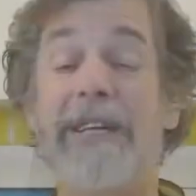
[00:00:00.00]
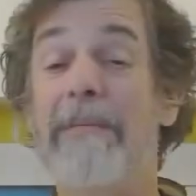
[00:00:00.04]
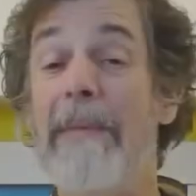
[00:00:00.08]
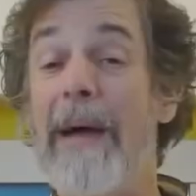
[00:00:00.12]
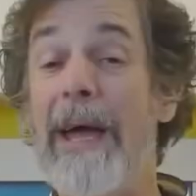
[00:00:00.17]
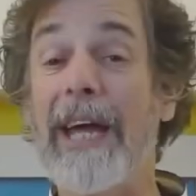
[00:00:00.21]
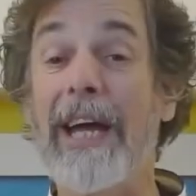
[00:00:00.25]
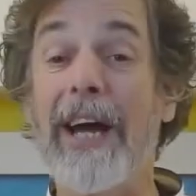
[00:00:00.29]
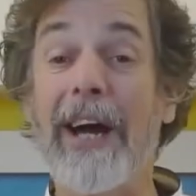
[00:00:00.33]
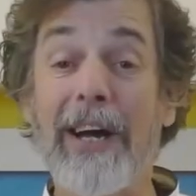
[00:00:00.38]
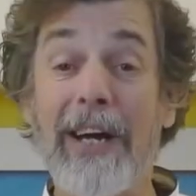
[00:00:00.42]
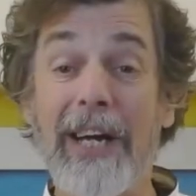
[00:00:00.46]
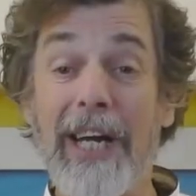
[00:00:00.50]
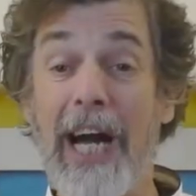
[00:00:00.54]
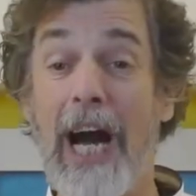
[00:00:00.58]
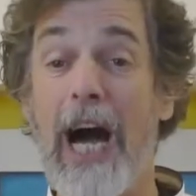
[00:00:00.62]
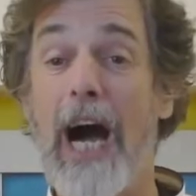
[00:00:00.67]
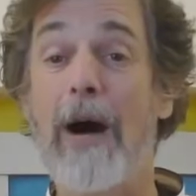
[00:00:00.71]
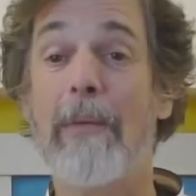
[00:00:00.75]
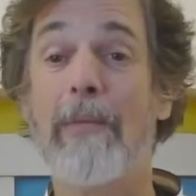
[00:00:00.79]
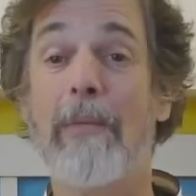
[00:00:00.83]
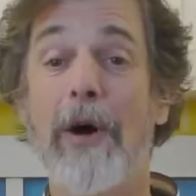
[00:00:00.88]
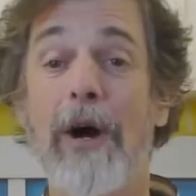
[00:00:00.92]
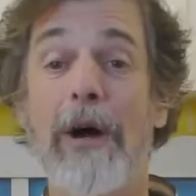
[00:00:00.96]
make our
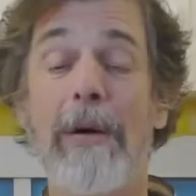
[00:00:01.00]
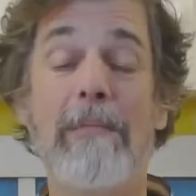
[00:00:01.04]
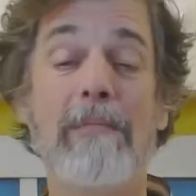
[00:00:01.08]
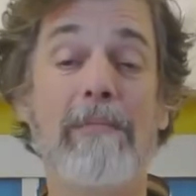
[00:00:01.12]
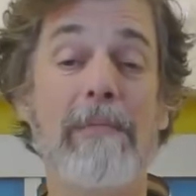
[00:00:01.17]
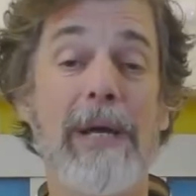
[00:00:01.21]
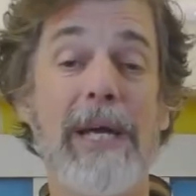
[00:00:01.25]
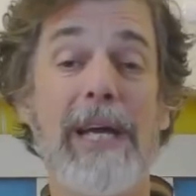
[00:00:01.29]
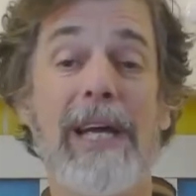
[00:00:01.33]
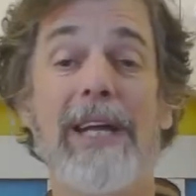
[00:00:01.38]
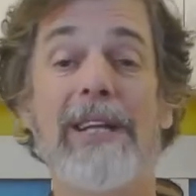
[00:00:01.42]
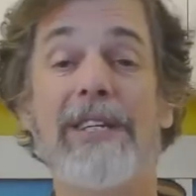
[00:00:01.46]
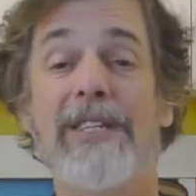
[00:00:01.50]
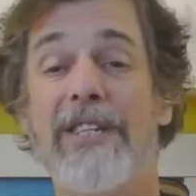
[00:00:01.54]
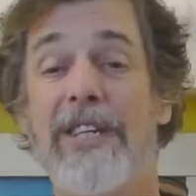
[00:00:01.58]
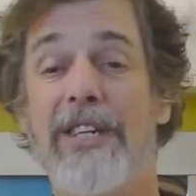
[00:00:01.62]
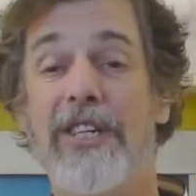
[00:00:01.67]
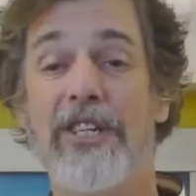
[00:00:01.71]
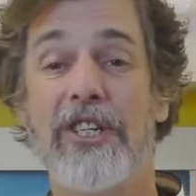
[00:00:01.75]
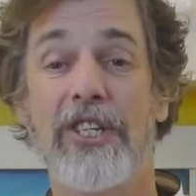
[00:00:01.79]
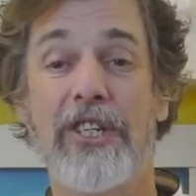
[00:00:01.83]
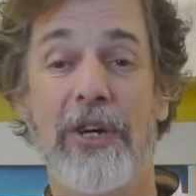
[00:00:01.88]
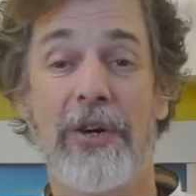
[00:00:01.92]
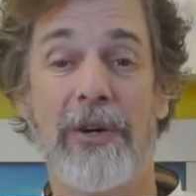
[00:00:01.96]
cowboy beans and
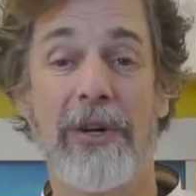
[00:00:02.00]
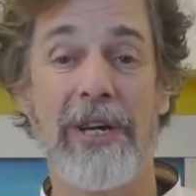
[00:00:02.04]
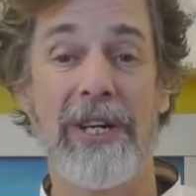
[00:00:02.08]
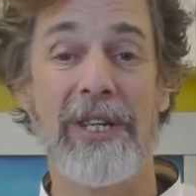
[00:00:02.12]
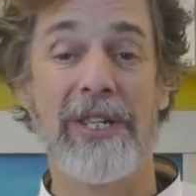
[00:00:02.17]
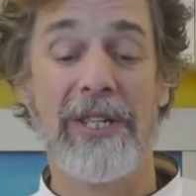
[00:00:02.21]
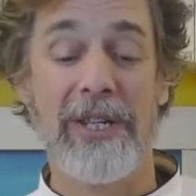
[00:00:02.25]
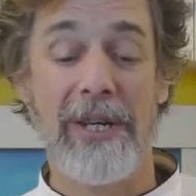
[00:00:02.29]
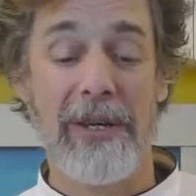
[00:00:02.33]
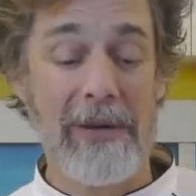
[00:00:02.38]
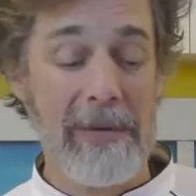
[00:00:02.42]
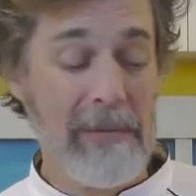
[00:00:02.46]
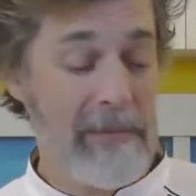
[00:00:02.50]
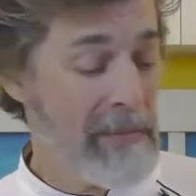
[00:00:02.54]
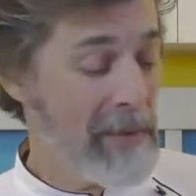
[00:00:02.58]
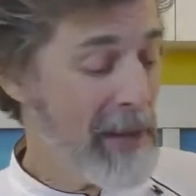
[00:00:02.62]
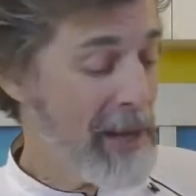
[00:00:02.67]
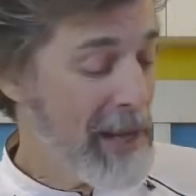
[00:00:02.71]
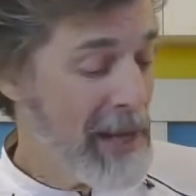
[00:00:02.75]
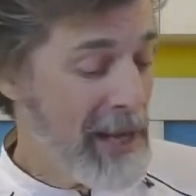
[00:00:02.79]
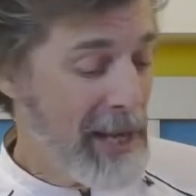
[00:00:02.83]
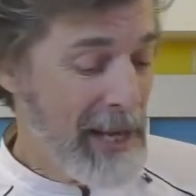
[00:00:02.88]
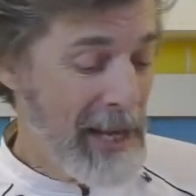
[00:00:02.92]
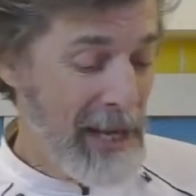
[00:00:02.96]
chorizo,
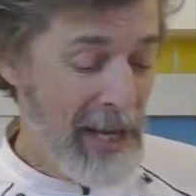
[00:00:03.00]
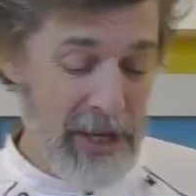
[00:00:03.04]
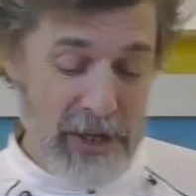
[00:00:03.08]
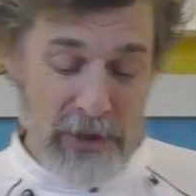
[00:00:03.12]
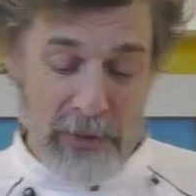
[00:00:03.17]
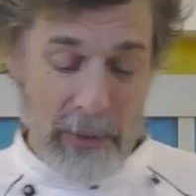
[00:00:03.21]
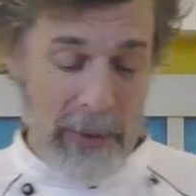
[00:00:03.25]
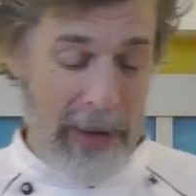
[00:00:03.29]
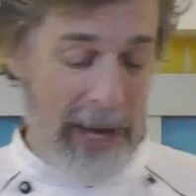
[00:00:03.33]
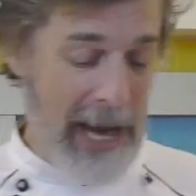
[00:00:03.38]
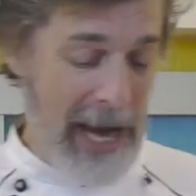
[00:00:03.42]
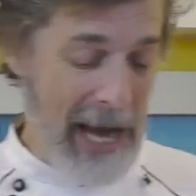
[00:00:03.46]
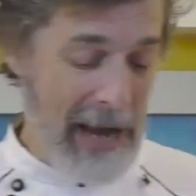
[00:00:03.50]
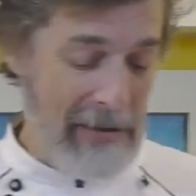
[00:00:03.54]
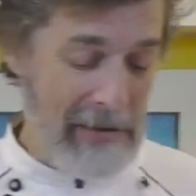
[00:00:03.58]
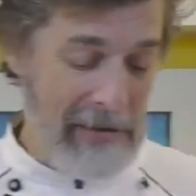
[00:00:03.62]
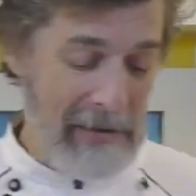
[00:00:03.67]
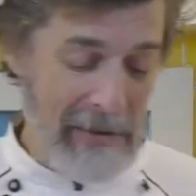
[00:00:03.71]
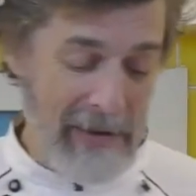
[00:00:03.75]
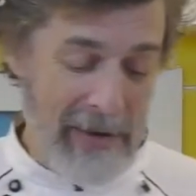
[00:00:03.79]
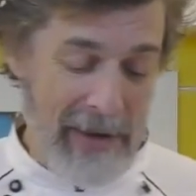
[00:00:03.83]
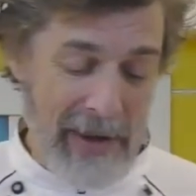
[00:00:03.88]
here's what we have.